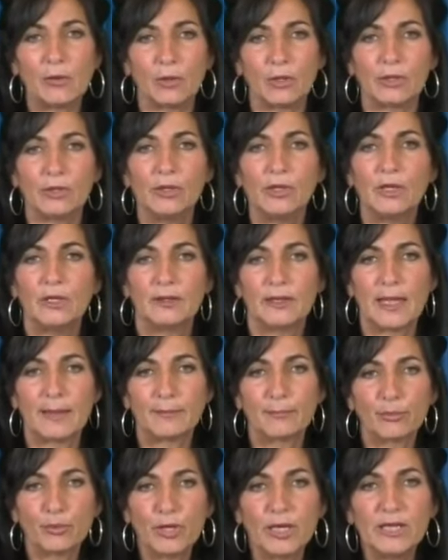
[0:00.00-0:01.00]
power
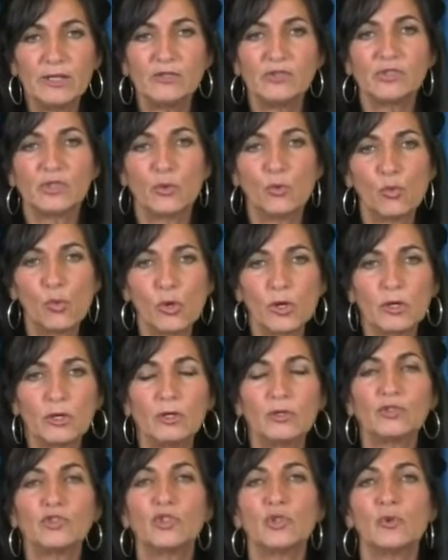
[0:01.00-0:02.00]
that brings the
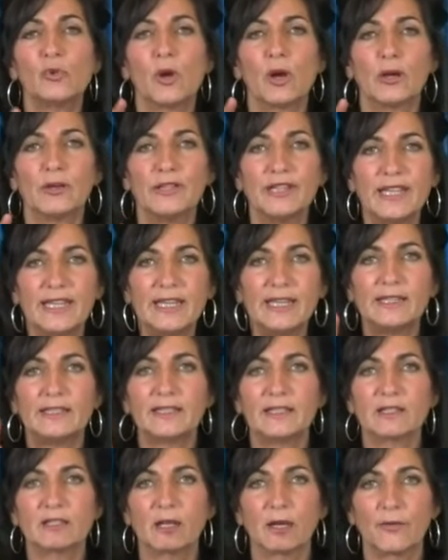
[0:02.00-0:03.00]
world to our
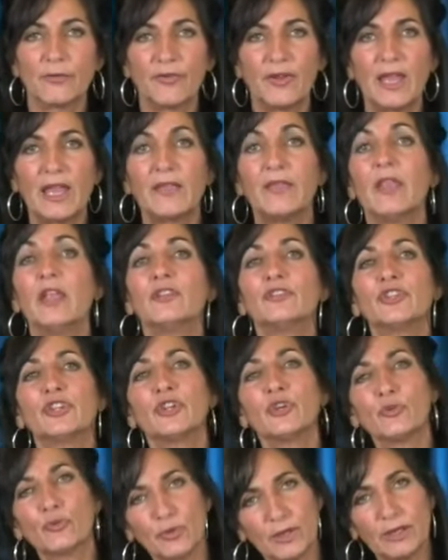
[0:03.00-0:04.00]
knees is our faith.
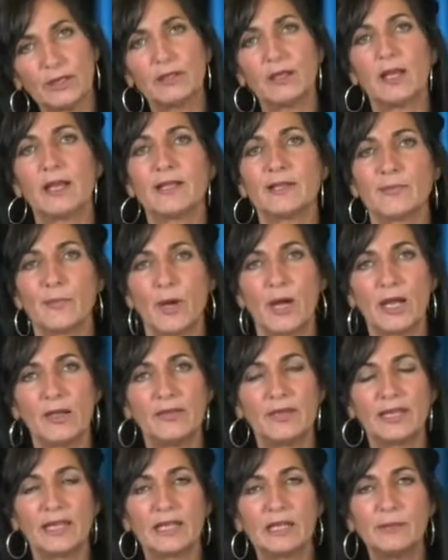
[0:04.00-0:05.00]
Do you realize
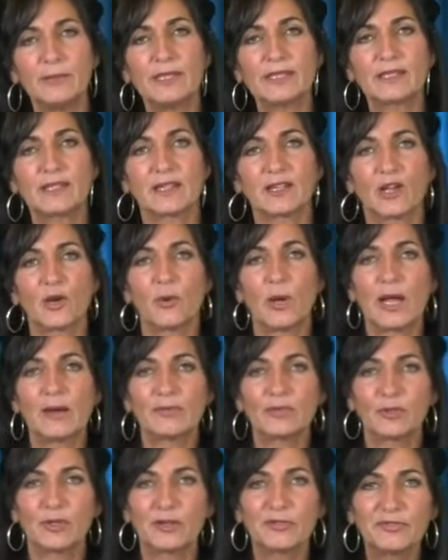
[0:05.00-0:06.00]
why the enemy is going to
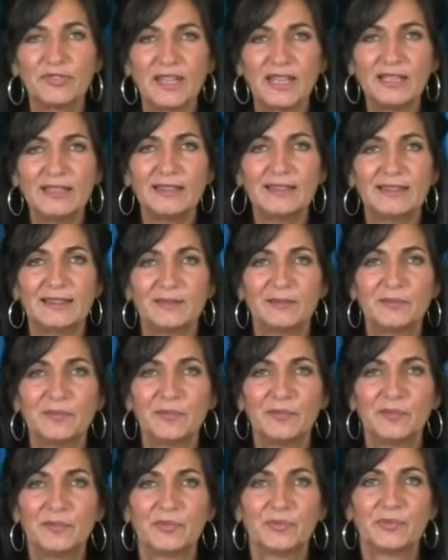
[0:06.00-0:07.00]
go after our faith?
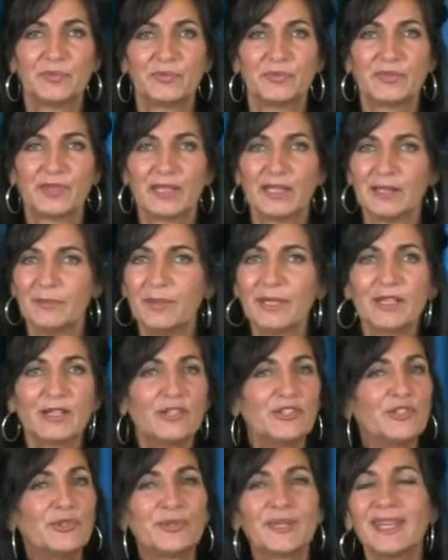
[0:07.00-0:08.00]
Yeah. Yeah.
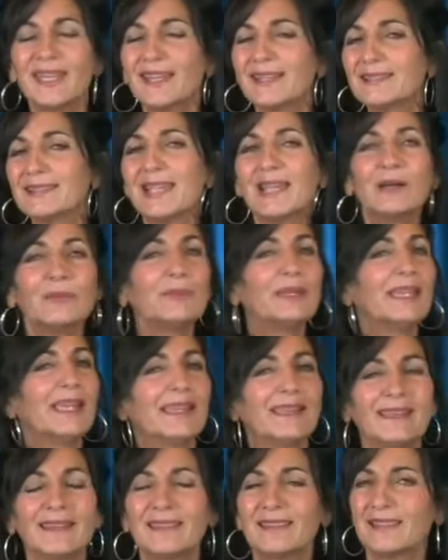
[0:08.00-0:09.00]
Because you can't tell
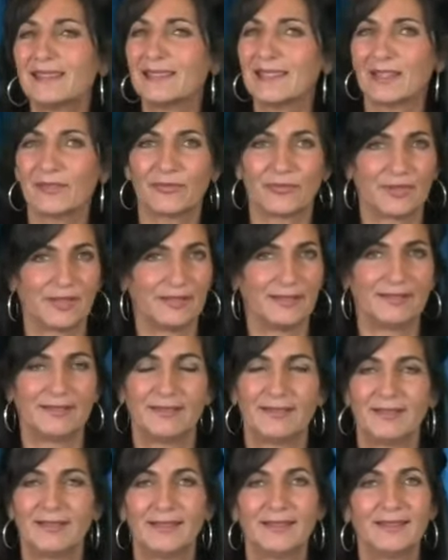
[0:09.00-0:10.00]
me anything
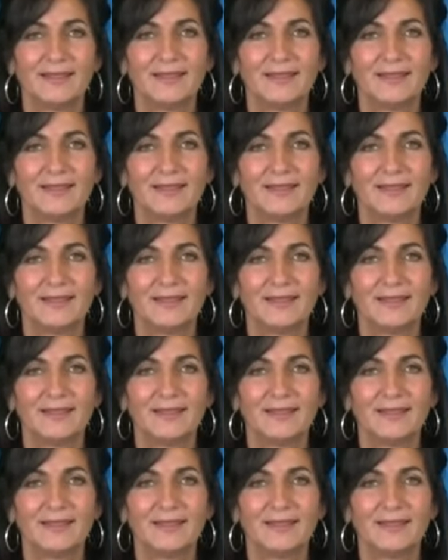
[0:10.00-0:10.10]
different